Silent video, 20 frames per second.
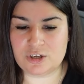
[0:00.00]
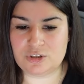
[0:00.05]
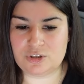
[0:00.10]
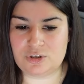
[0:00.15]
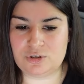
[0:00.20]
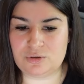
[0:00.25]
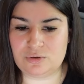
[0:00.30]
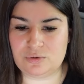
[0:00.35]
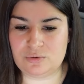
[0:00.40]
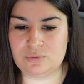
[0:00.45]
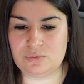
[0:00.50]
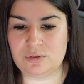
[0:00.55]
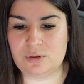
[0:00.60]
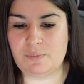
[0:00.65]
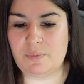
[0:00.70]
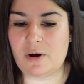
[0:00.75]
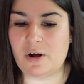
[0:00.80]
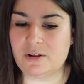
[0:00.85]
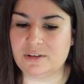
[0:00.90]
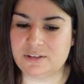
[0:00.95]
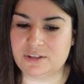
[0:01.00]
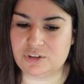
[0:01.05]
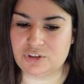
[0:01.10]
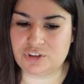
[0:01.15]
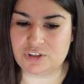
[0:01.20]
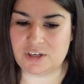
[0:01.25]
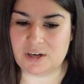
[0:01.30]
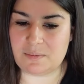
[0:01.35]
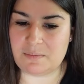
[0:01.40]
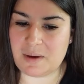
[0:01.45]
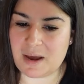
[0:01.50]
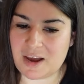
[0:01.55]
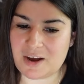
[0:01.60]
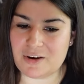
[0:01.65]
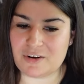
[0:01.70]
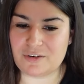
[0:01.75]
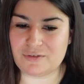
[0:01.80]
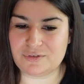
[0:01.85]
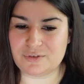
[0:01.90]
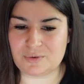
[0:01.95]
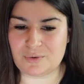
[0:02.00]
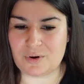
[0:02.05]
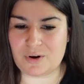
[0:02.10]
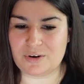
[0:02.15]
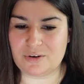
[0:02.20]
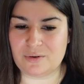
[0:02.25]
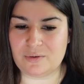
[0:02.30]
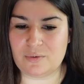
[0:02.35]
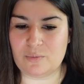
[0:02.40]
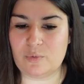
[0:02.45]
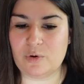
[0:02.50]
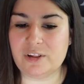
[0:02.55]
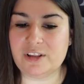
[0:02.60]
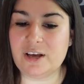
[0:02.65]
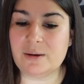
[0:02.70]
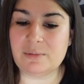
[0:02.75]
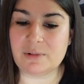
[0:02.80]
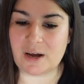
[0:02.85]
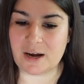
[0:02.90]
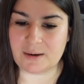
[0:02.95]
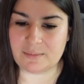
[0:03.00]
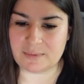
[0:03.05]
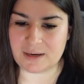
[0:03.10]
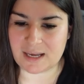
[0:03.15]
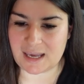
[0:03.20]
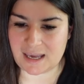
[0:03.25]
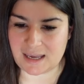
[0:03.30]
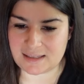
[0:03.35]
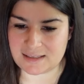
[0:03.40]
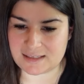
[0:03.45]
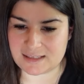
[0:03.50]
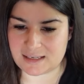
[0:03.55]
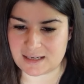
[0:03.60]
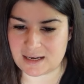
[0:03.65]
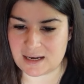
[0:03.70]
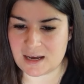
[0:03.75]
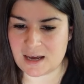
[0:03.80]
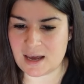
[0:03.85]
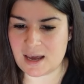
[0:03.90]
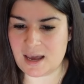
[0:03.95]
to the politician and mayor of Toronto, William Lyon Mackenzie.